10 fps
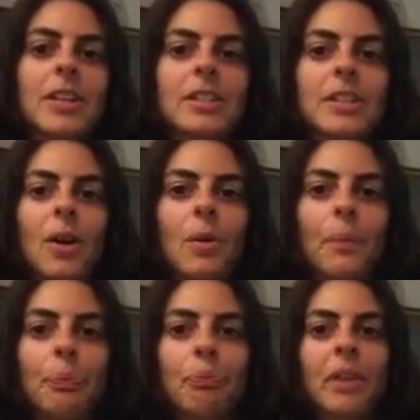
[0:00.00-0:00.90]
So,
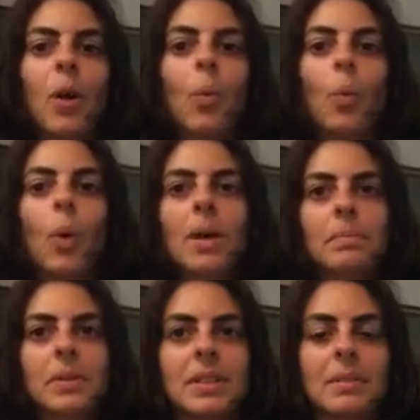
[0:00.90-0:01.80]

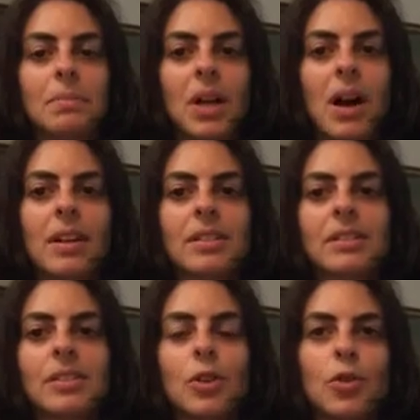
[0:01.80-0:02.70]
what building
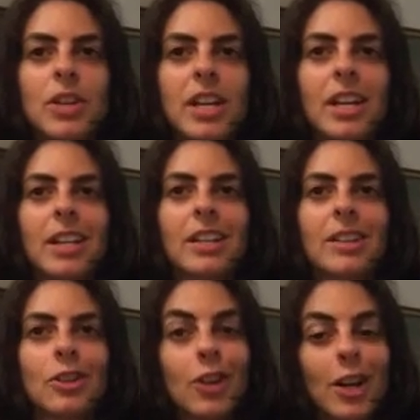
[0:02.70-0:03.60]
blocks create
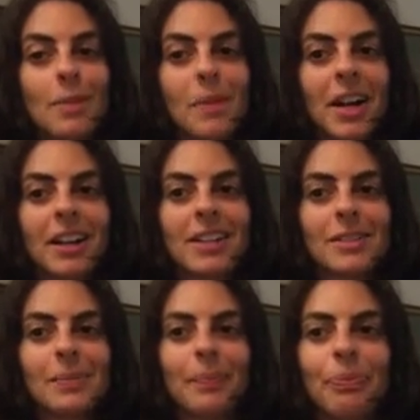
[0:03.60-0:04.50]
the trigger
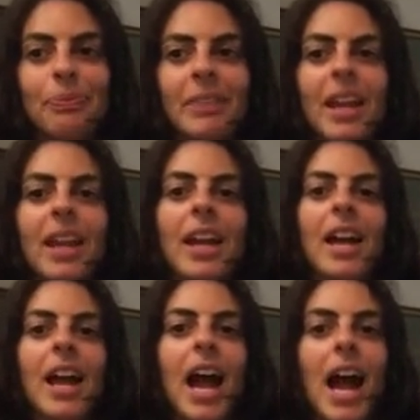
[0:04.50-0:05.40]
mechanism?
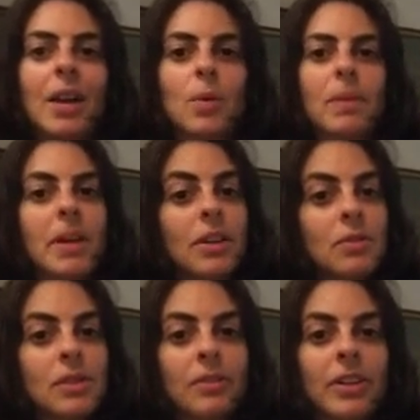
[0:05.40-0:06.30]
How do we make
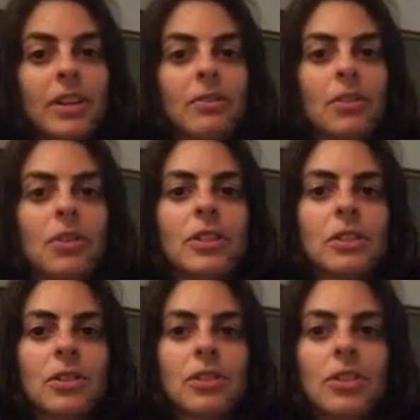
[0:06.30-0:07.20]
use of it for
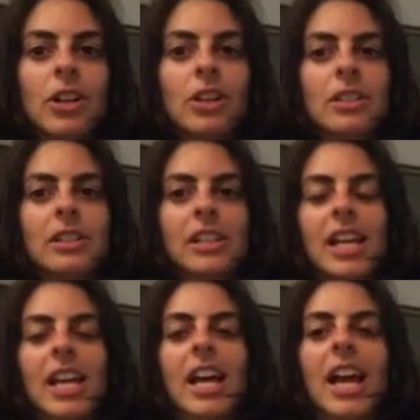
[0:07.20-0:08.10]
resource triggers?
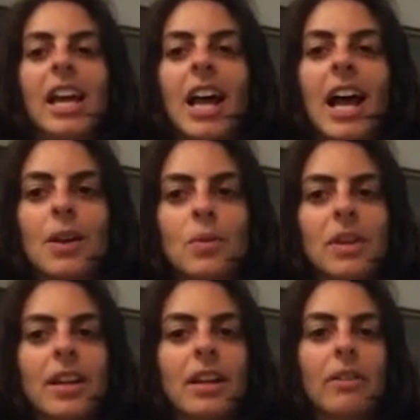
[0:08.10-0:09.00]
And how do
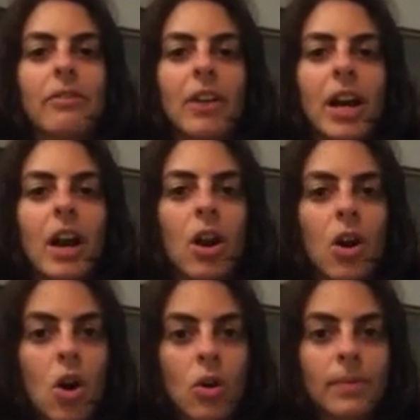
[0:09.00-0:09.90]
we identify
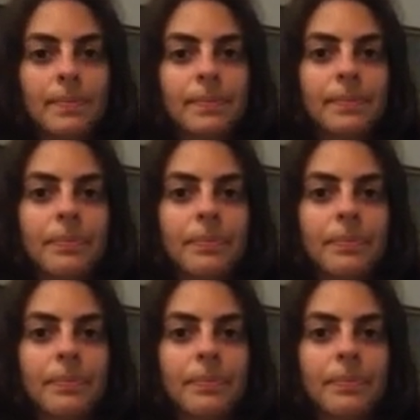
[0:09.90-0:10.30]
our own?